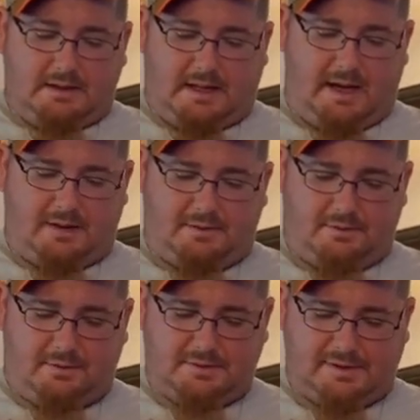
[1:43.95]

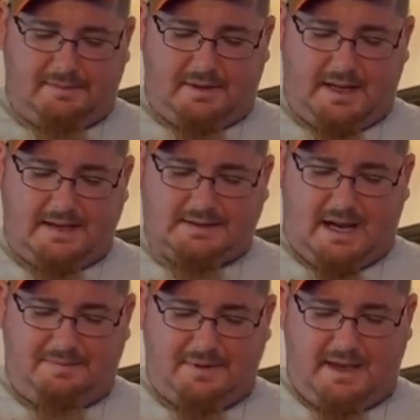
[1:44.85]
Kugel's Lemon Haze
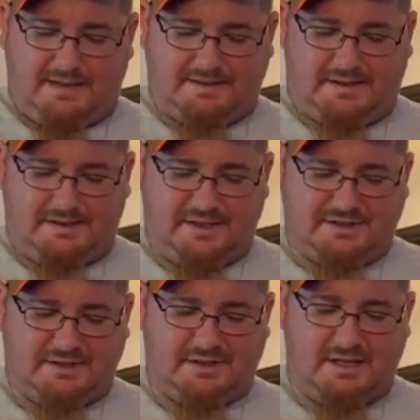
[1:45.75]
IPA is a
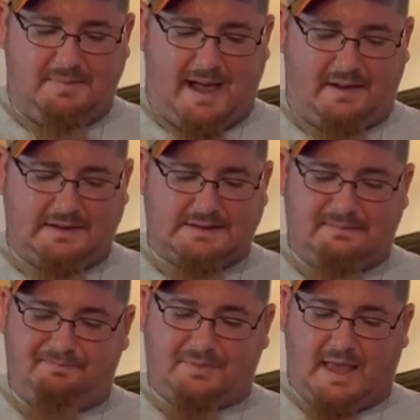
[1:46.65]
deliciously balanced,
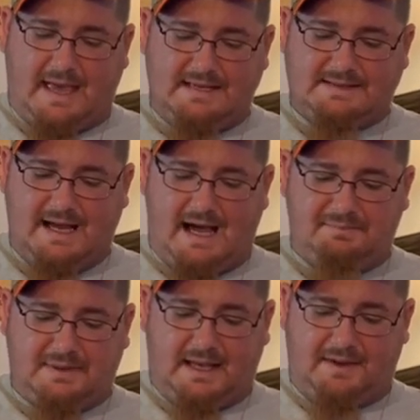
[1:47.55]
hazy
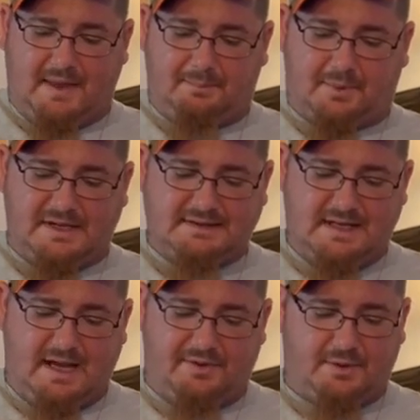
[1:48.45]
IPA that brings
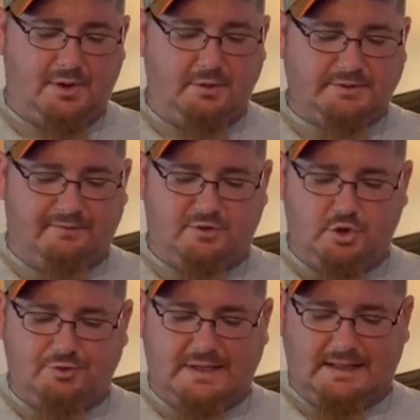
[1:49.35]
together notes of
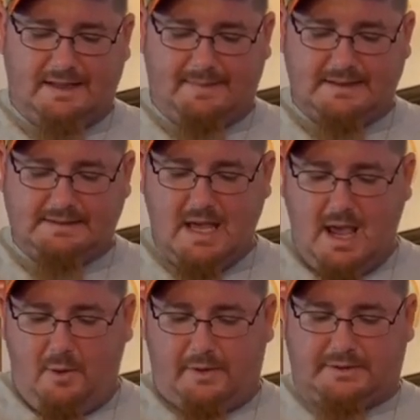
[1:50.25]
juicy lemons
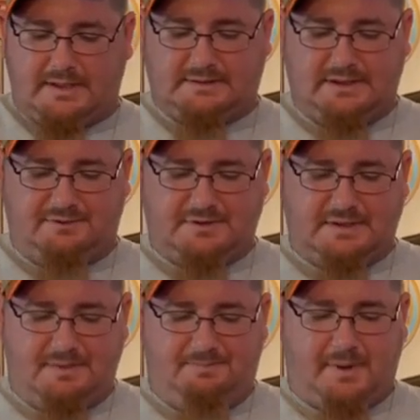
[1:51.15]
with the
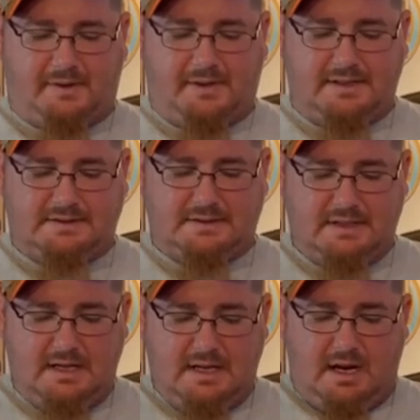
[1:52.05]
citrusy bitterness
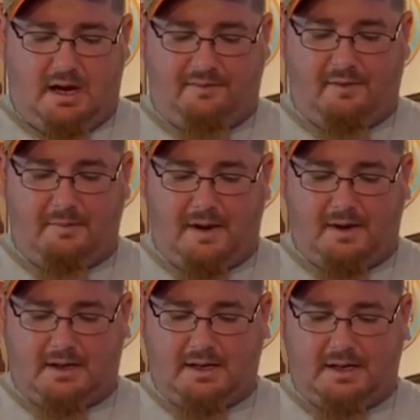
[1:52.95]
of
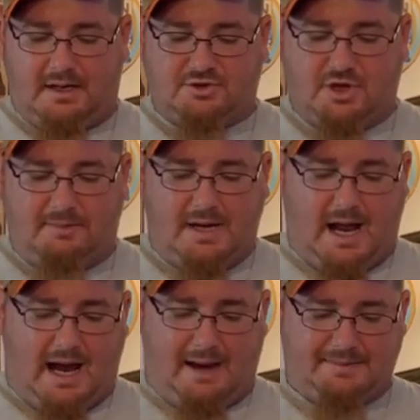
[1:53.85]
American and German
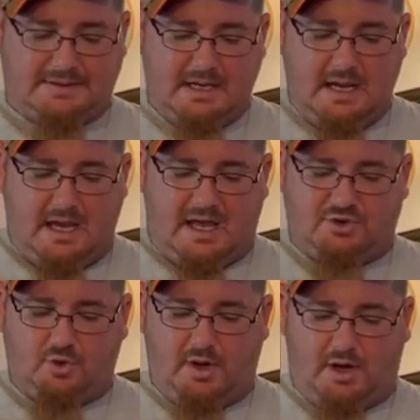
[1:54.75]
hops.
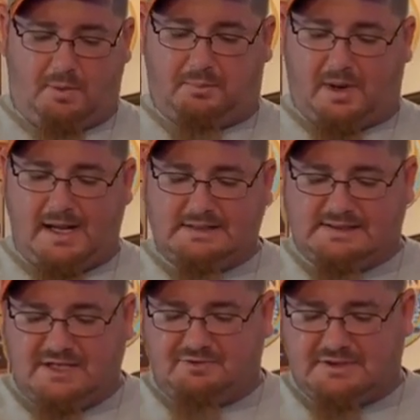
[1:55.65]
Enjoy our bright,
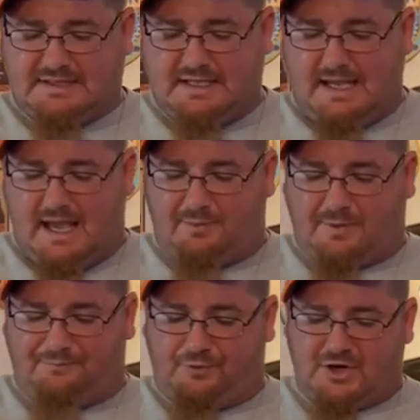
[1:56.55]
citrusy, and
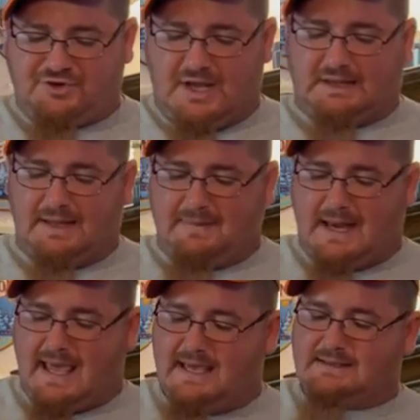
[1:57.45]
refreshing
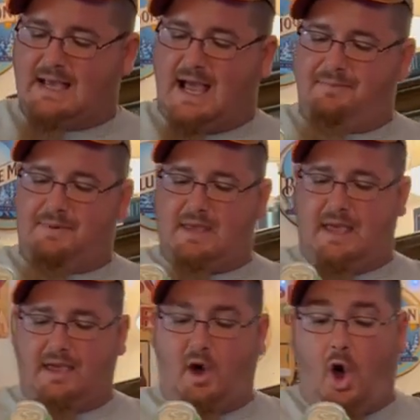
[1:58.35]
Lemon Haze
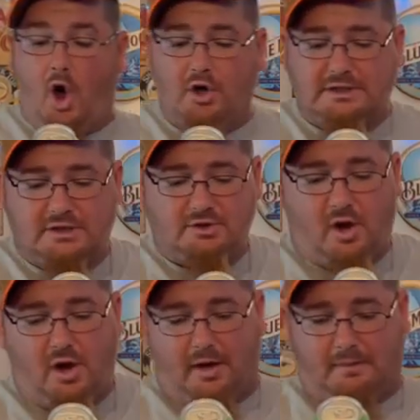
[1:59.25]
IPA all year
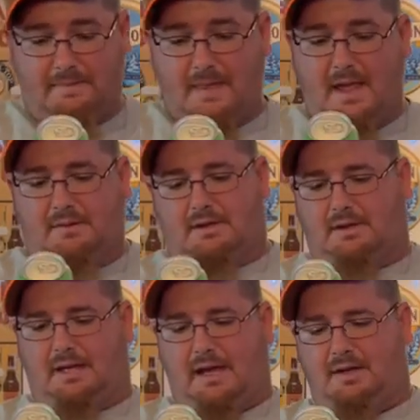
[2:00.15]
long. The
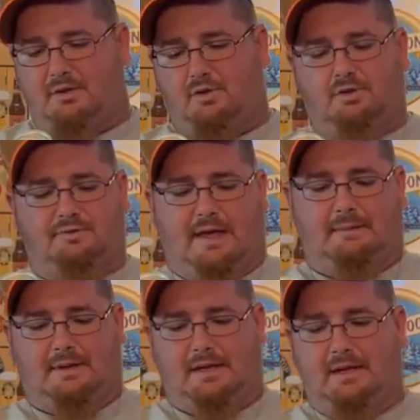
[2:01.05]
Kugel
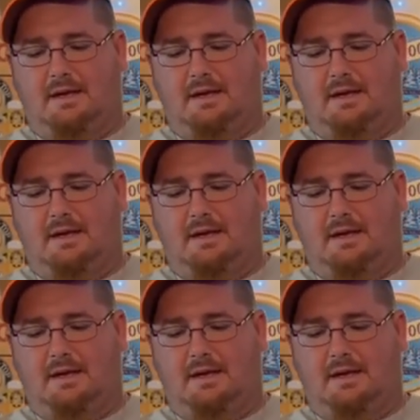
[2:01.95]
family.